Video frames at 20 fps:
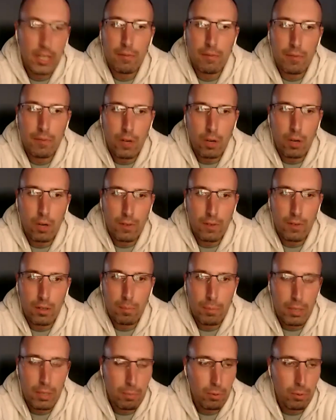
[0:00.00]
info for
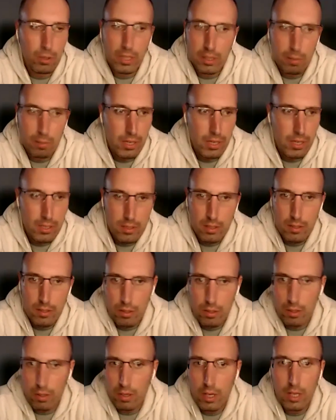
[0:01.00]
people in the business
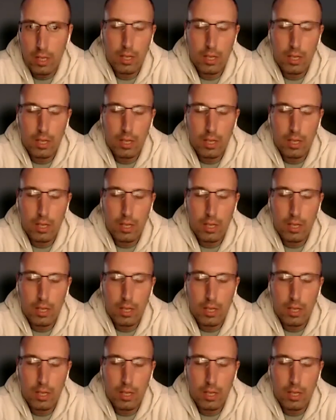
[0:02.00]
or